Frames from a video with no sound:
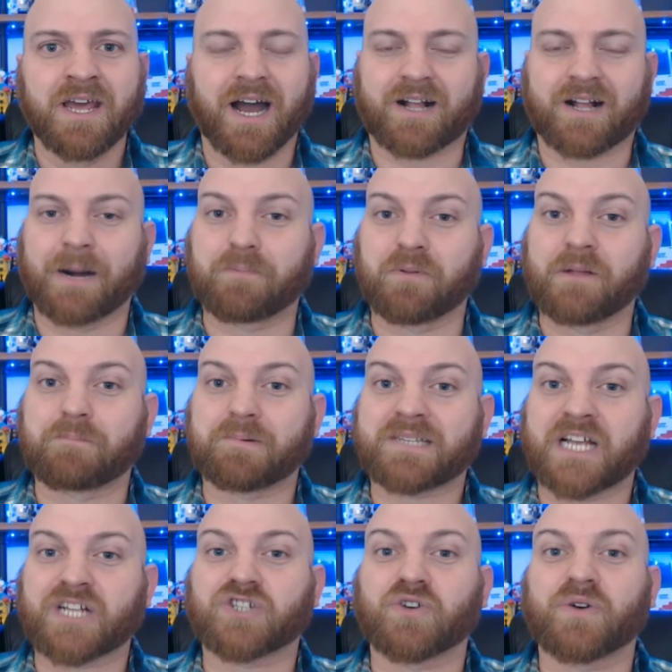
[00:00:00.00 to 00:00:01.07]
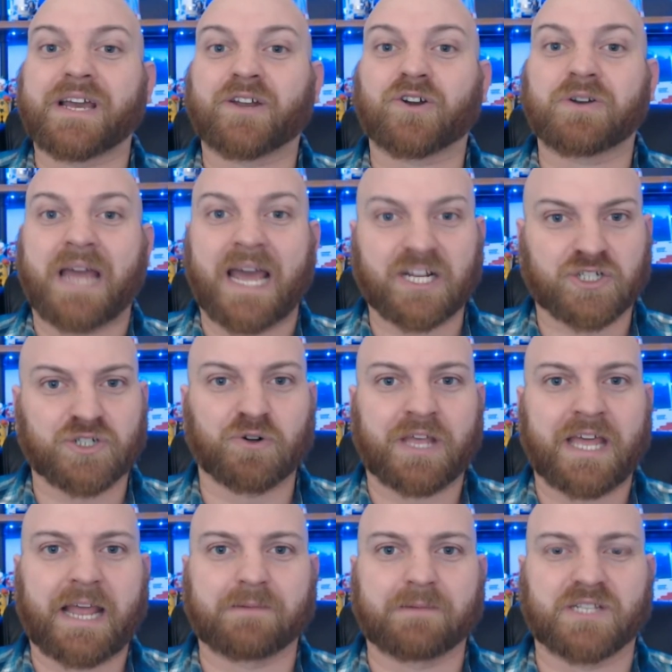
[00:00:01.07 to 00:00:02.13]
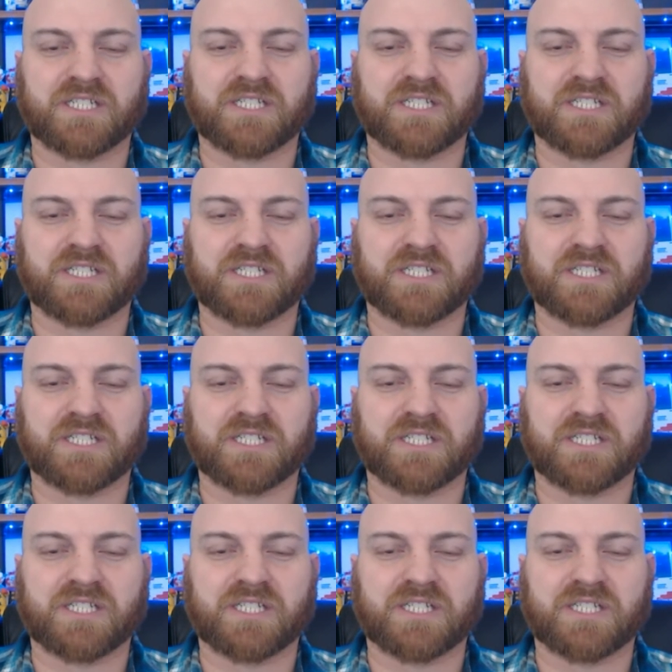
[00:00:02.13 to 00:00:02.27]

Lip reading: a couple of potential international games the